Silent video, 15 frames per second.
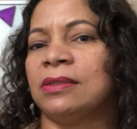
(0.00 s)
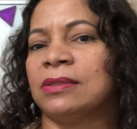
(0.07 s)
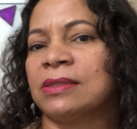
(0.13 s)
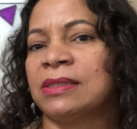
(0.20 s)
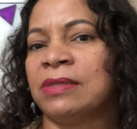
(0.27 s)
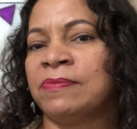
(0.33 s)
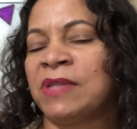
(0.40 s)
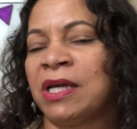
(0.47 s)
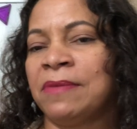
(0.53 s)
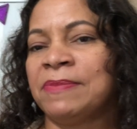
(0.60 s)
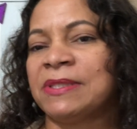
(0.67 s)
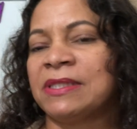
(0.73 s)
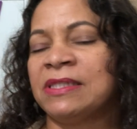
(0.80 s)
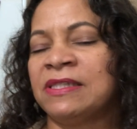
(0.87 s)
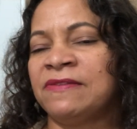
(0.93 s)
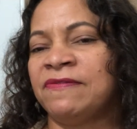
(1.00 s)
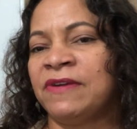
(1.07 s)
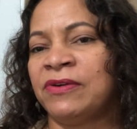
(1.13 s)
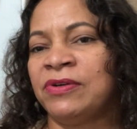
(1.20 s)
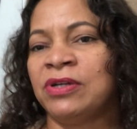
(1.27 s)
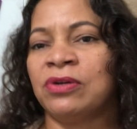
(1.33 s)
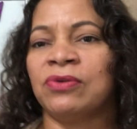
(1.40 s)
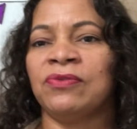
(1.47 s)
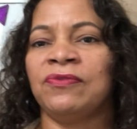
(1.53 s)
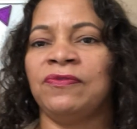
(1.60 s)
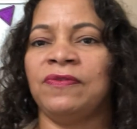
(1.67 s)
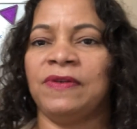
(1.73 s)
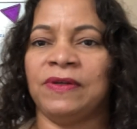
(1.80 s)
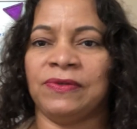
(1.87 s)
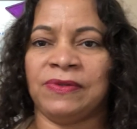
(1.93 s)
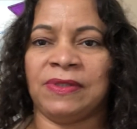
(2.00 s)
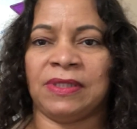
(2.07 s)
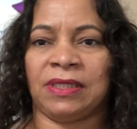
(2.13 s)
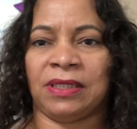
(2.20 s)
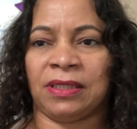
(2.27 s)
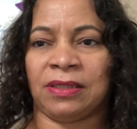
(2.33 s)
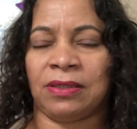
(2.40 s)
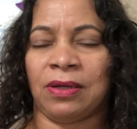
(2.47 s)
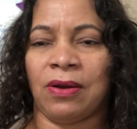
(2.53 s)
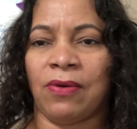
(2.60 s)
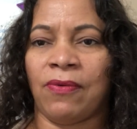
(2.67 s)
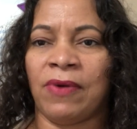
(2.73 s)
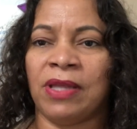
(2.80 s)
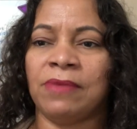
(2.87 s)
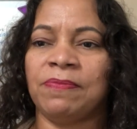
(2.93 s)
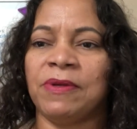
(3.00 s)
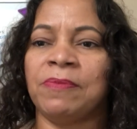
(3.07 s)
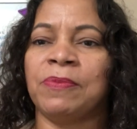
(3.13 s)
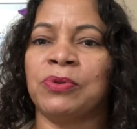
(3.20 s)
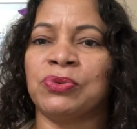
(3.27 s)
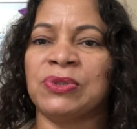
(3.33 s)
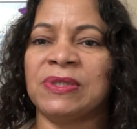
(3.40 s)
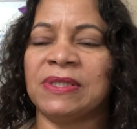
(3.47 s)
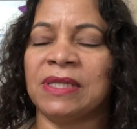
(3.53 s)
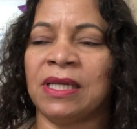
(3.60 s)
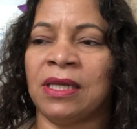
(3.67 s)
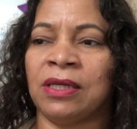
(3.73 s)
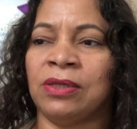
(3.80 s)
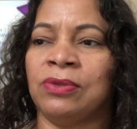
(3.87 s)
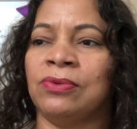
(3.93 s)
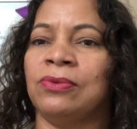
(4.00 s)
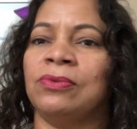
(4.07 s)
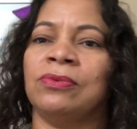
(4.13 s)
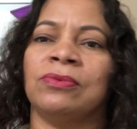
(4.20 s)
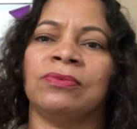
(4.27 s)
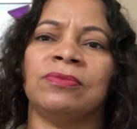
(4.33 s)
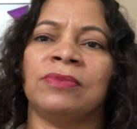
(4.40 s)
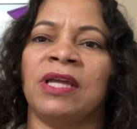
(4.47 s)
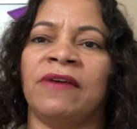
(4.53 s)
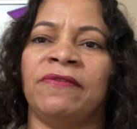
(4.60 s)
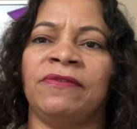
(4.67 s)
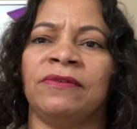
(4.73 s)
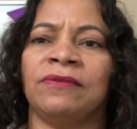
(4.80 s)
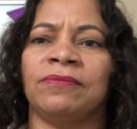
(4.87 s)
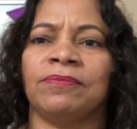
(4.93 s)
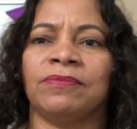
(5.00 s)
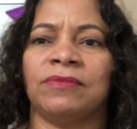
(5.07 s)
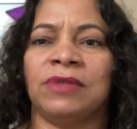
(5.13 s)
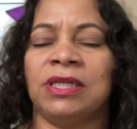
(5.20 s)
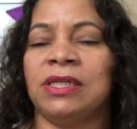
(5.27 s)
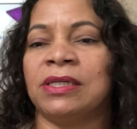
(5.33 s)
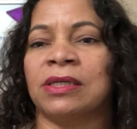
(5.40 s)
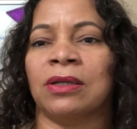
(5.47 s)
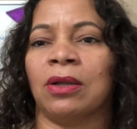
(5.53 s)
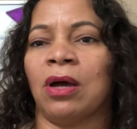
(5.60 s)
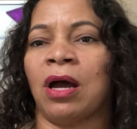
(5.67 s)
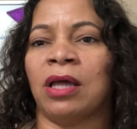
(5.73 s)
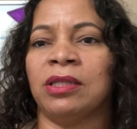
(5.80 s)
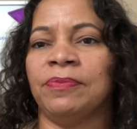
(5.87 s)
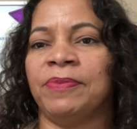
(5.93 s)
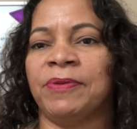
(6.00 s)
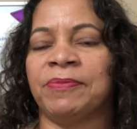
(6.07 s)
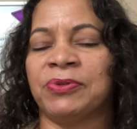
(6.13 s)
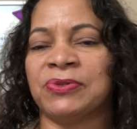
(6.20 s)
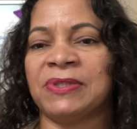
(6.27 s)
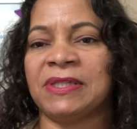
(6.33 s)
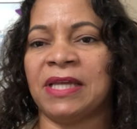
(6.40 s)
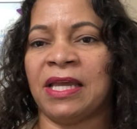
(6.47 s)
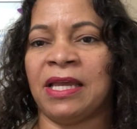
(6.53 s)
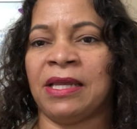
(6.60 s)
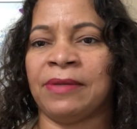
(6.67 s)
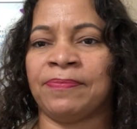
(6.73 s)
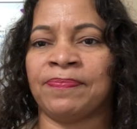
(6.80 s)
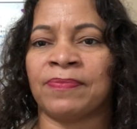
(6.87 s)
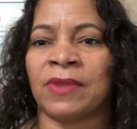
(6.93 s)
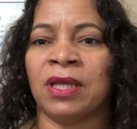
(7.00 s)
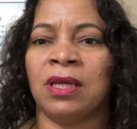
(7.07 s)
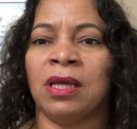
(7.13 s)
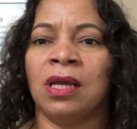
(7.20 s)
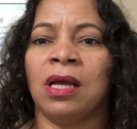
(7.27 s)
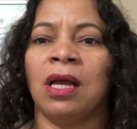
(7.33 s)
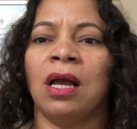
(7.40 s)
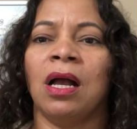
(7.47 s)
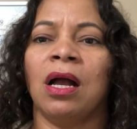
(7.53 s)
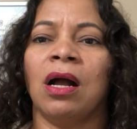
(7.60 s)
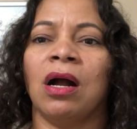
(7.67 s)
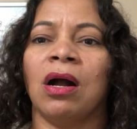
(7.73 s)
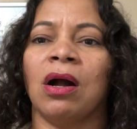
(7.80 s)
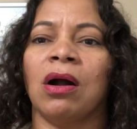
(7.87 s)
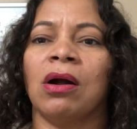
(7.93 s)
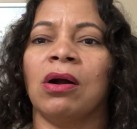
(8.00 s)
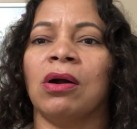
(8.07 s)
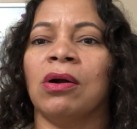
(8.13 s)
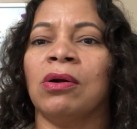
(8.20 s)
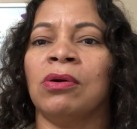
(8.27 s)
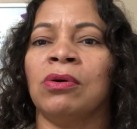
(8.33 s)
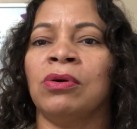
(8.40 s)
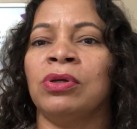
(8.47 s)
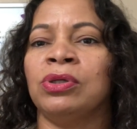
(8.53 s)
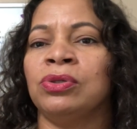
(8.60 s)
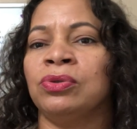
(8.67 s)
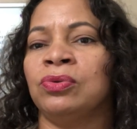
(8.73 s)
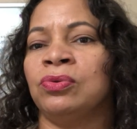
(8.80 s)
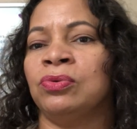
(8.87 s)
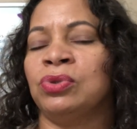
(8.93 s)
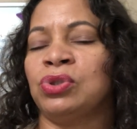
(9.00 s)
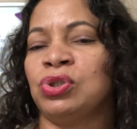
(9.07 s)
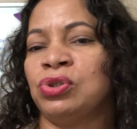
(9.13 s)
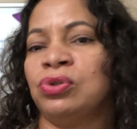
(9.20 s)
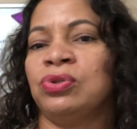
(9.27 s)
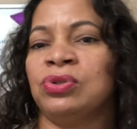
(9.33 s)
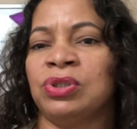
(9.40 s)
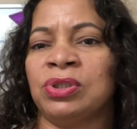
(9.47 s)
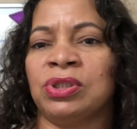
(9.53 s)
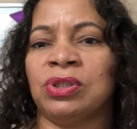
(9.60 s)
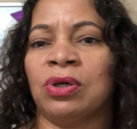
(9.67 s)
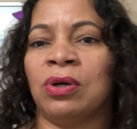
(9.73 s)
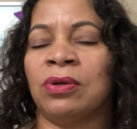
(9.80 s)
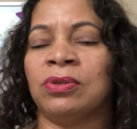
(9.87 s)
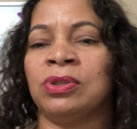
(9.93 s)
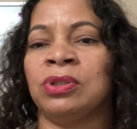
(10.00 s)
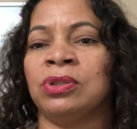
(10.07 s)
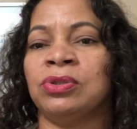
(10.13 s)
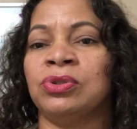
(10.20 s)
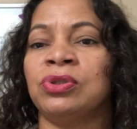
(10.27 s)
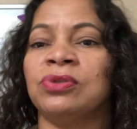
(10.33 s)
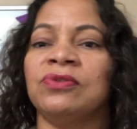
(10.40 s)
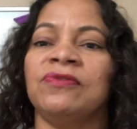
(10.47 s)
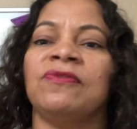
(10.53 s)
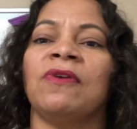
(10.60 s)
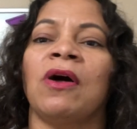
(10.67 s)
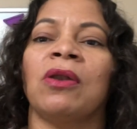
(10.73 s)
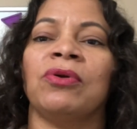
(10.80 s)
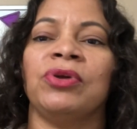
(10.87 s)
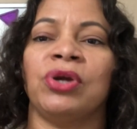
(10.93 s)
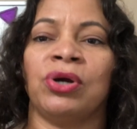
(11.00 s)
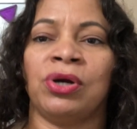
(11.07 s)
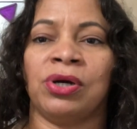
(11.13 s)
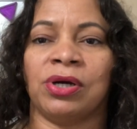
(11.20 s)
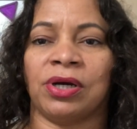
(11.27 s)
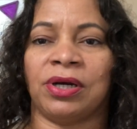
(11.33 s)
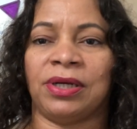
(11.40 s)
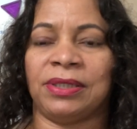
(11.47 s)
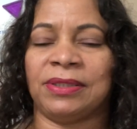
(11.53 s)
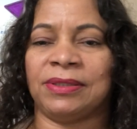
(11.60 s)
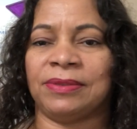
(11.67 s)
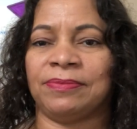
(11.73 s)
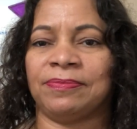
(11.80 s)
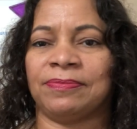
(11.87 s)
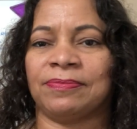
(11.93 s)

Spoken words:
Sometimes it's very confusing when people say, they've heard a lot of people saying, oh, you should follow your heart.